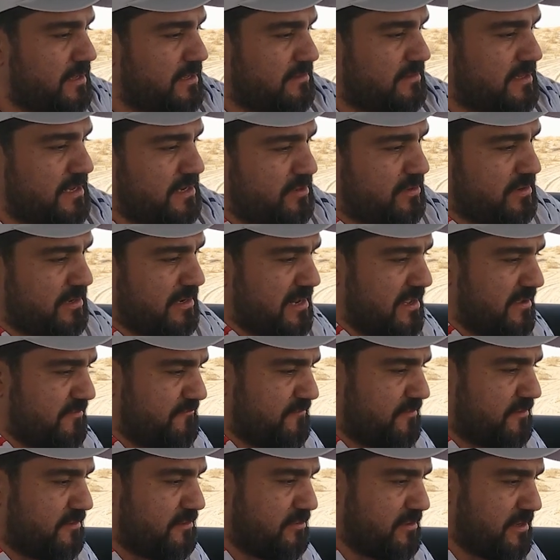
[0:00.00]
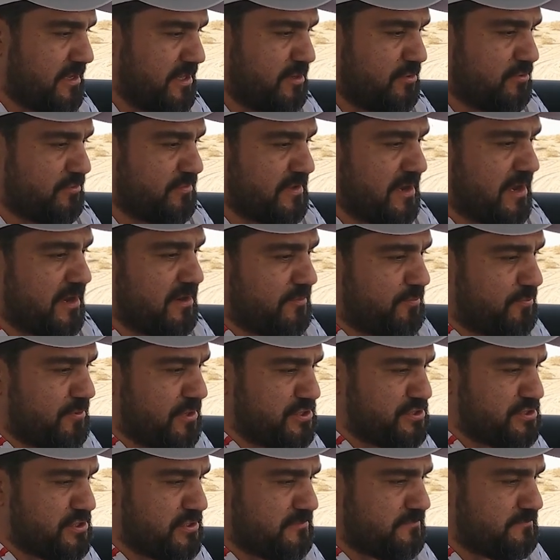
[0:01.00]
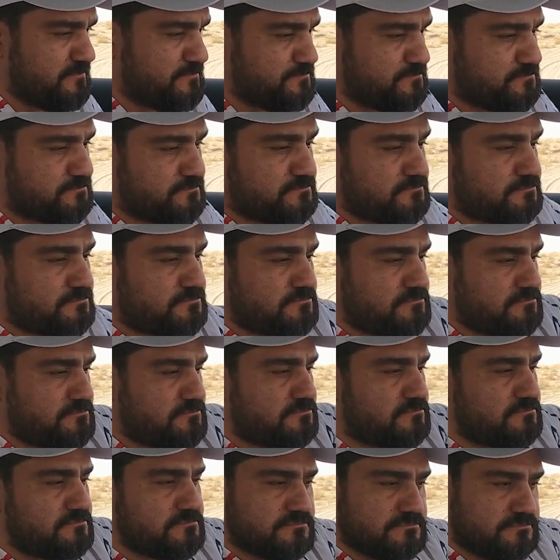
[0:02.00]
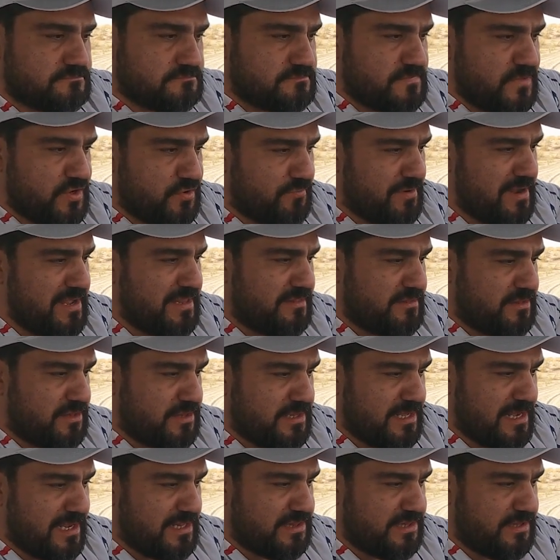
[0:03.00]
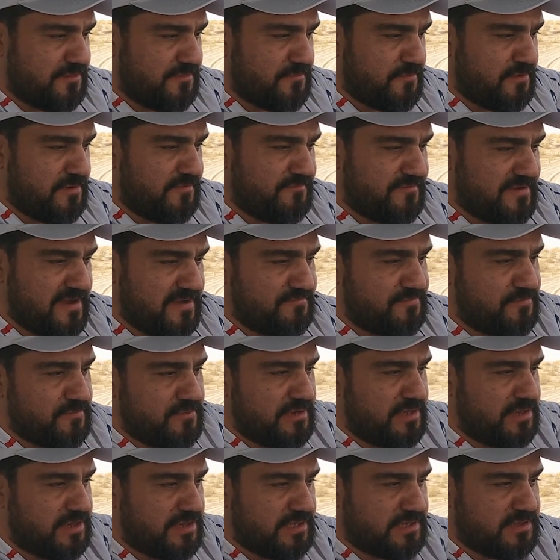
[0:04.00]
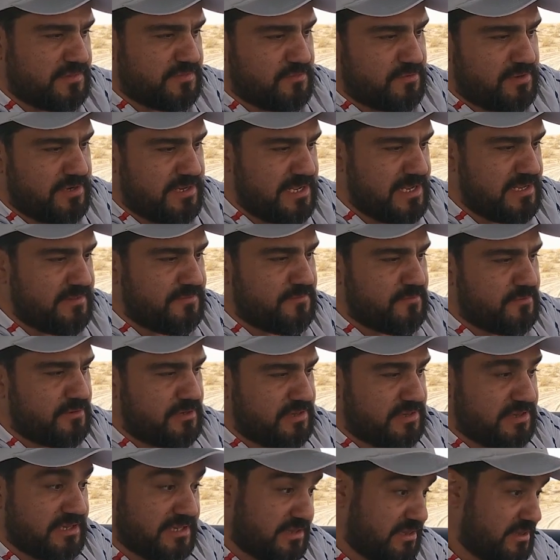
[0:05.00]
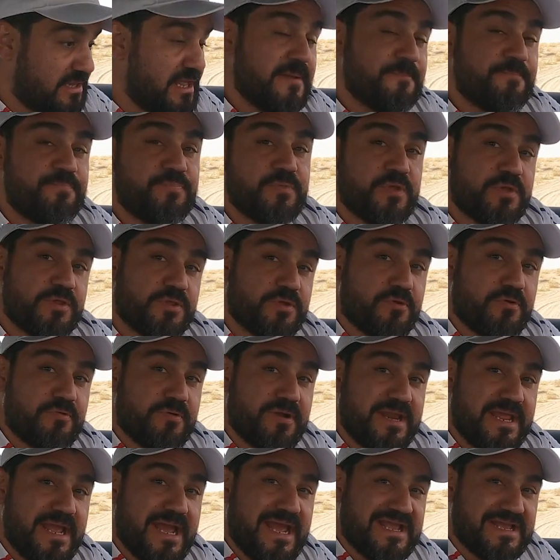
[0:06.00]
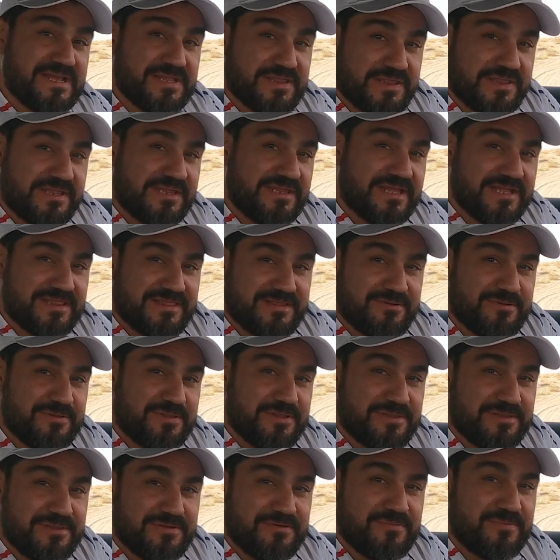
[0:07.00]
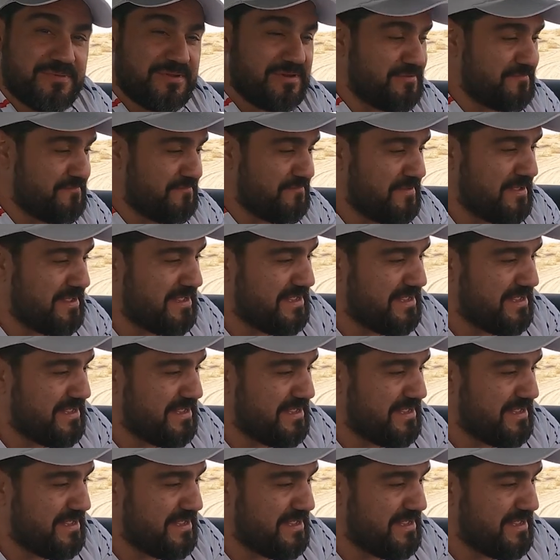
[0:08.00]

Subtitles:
Then you can have a look at your tire pressure. Great. See, I see 35, 36, 38, 36. So already I can see that there's a little bit of